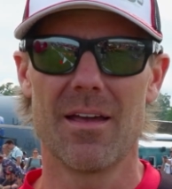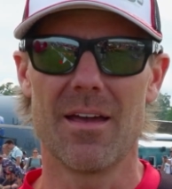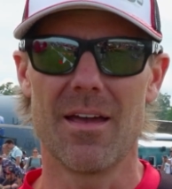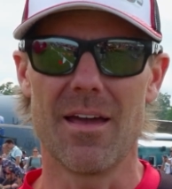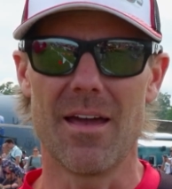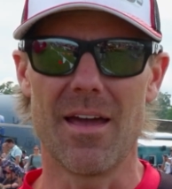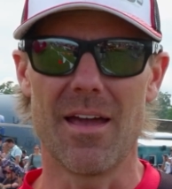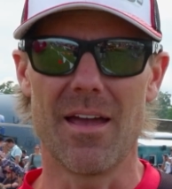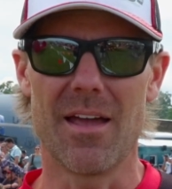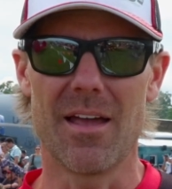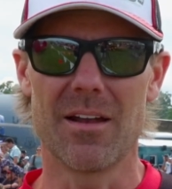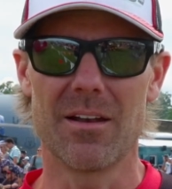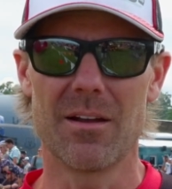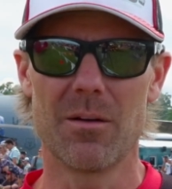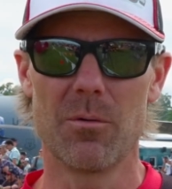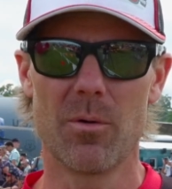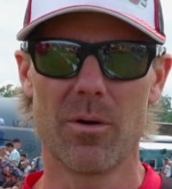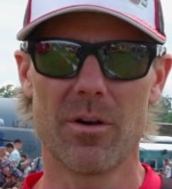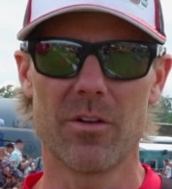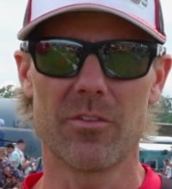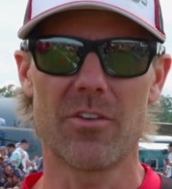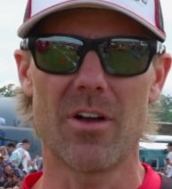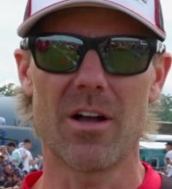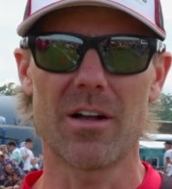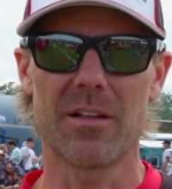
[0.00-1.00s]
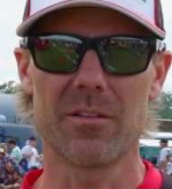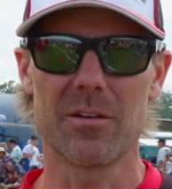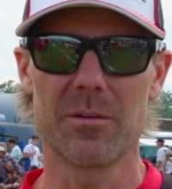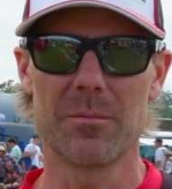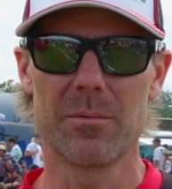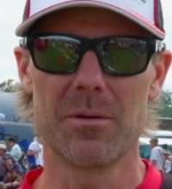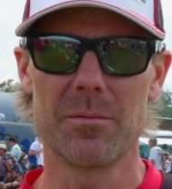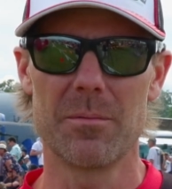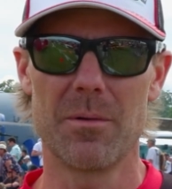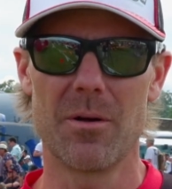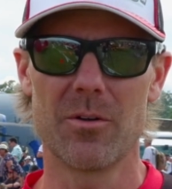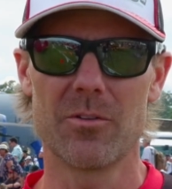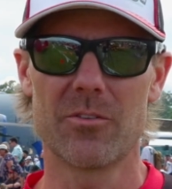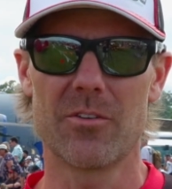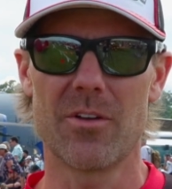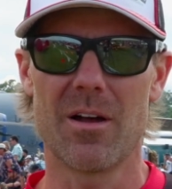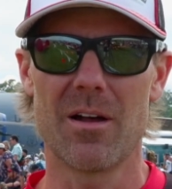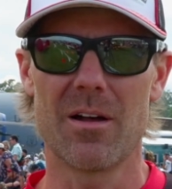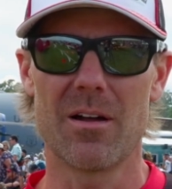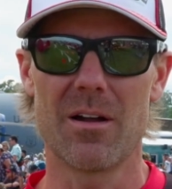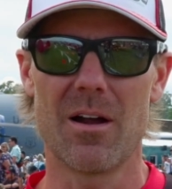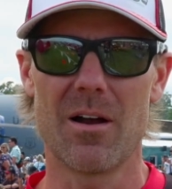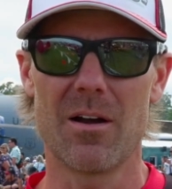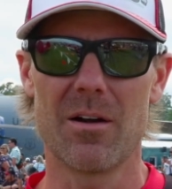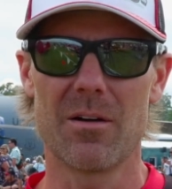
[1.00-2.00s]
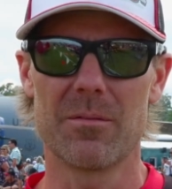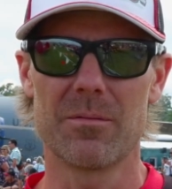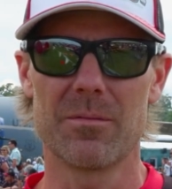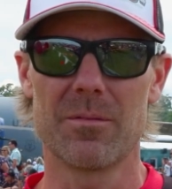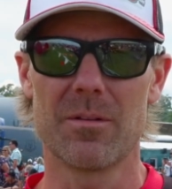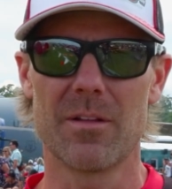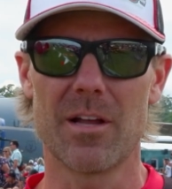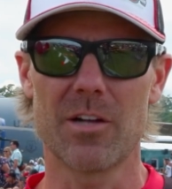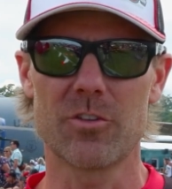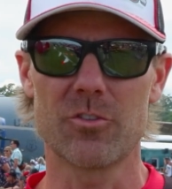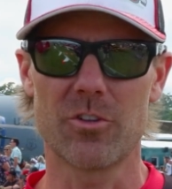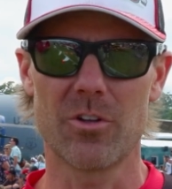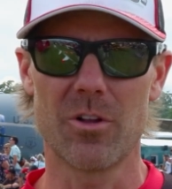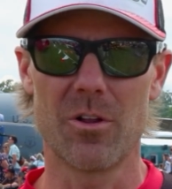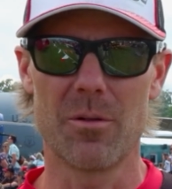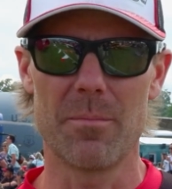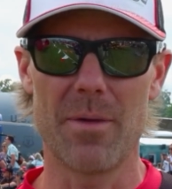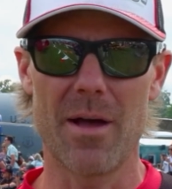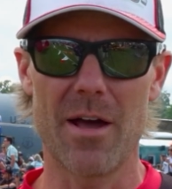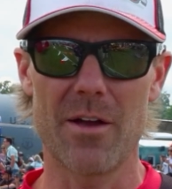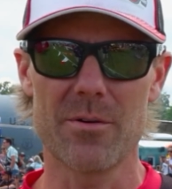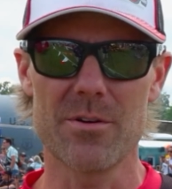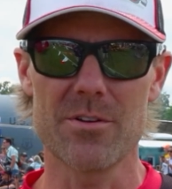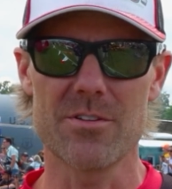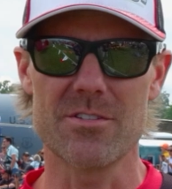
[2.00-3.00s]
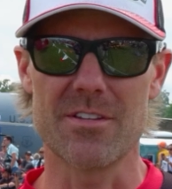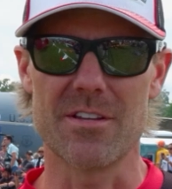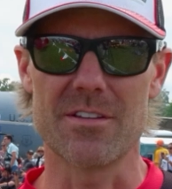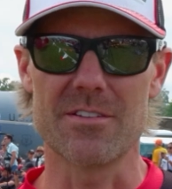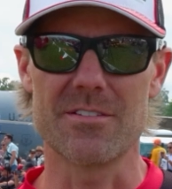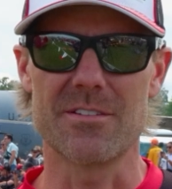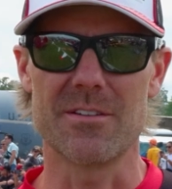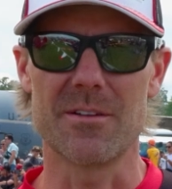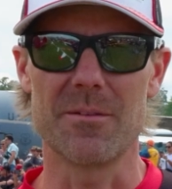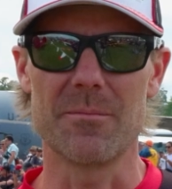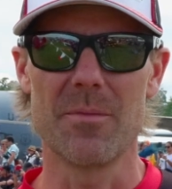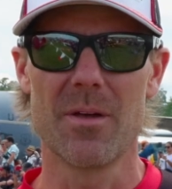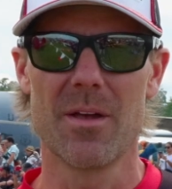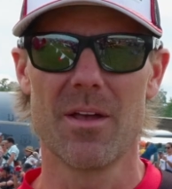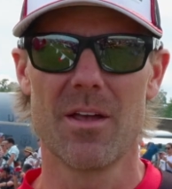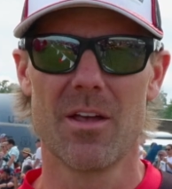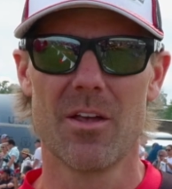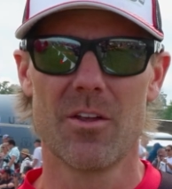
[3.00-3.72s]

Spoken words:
and I want to talk a little bit about our electrical and battery system.